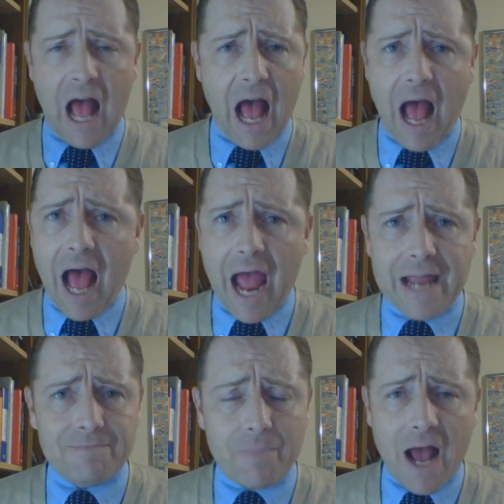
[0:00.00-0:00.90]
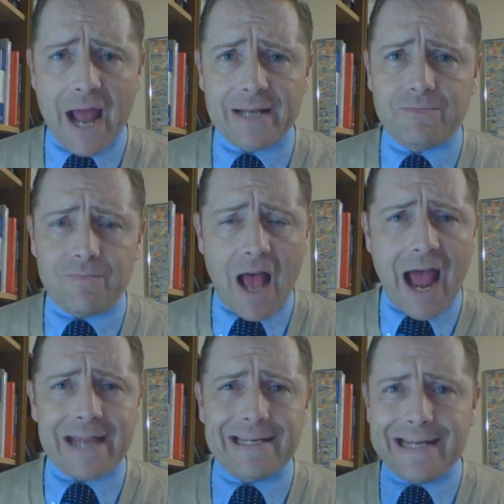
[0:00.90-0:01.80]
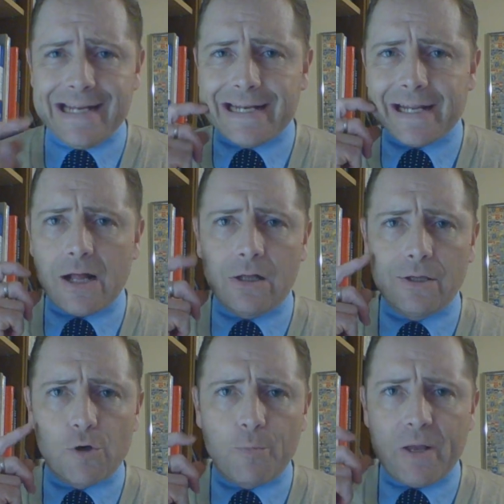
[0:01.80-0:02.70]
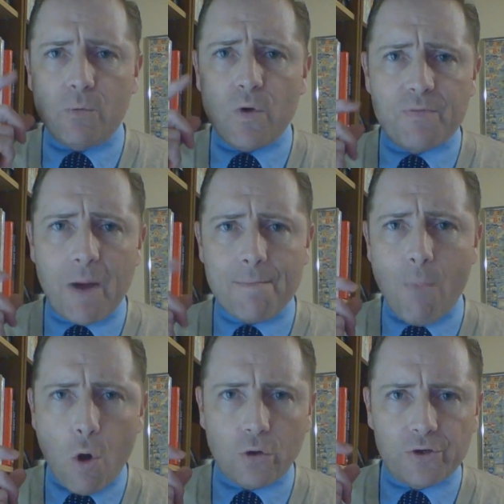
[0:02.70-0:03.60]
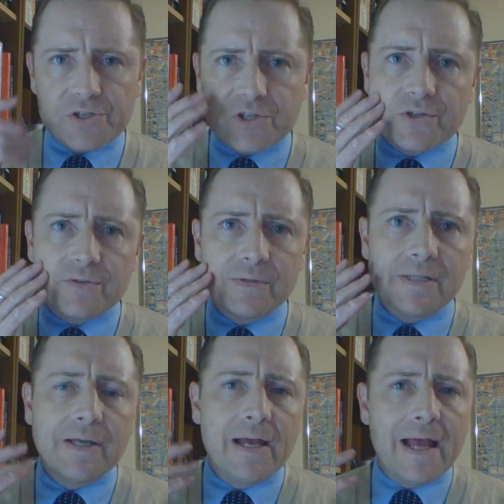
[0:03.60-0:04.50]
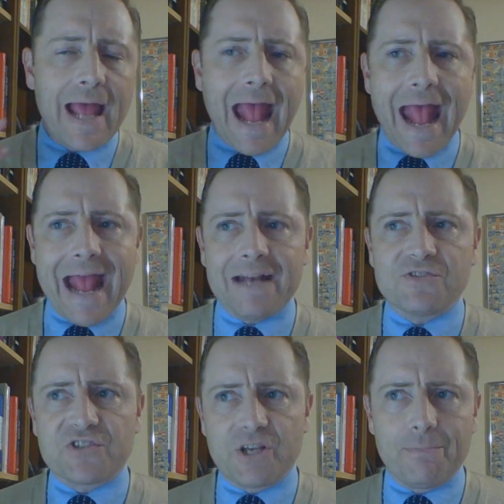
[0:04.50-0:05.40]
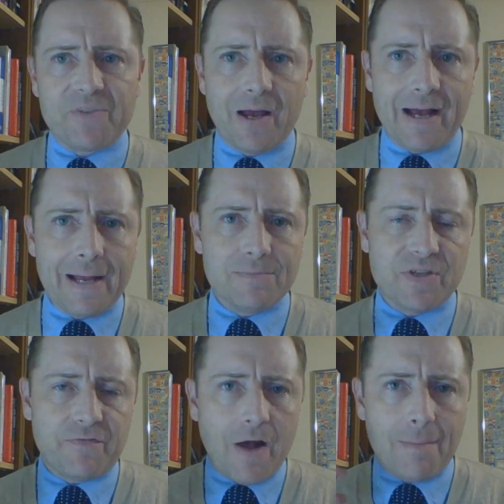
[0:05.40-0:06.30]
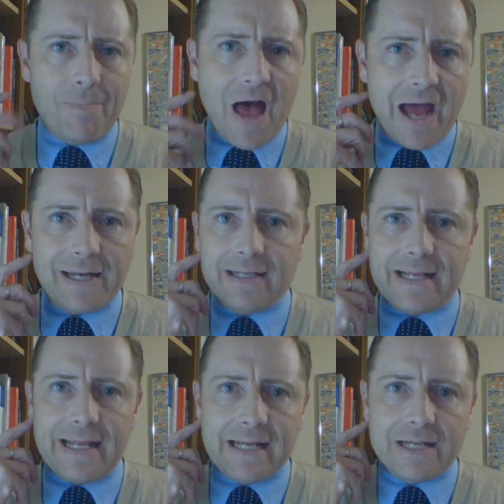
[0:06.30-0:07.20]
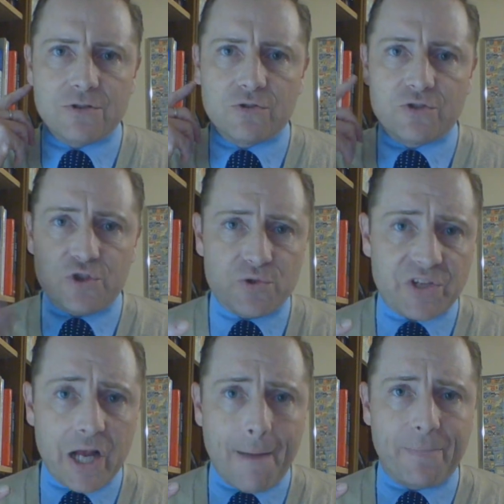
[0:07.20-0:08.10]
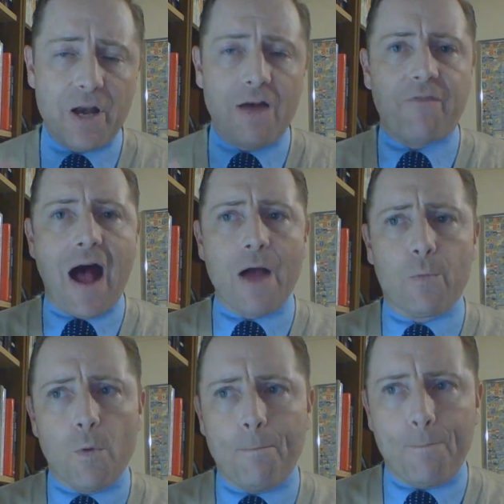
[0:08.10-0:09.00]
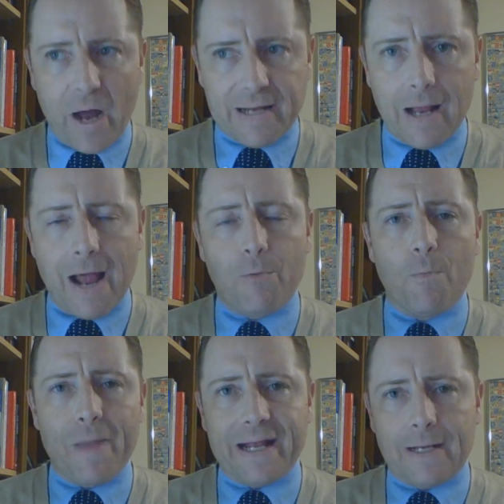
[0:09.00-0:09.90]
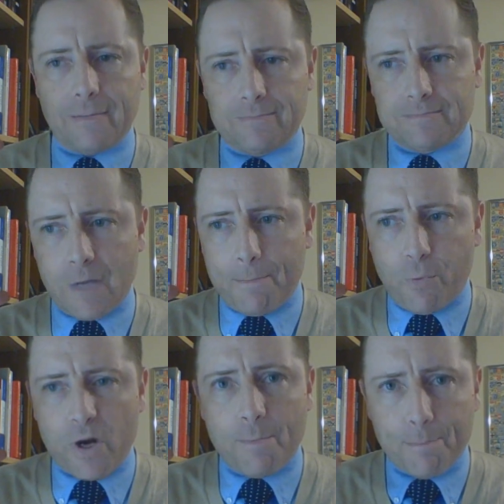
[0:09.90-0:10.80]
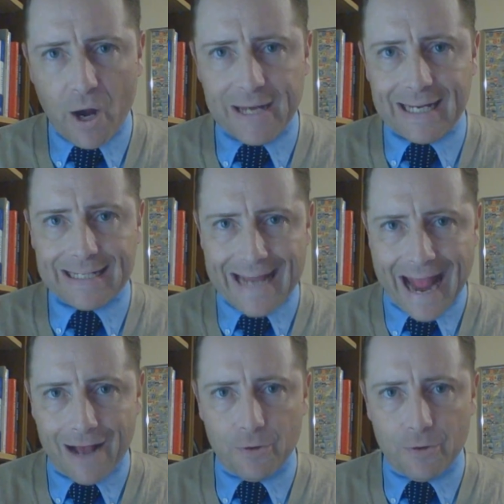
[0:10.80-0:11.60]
I I I it a little bit with my molars and sometimes if I'm not getting it juicing up enough, I will bite, I will make a point of biting down.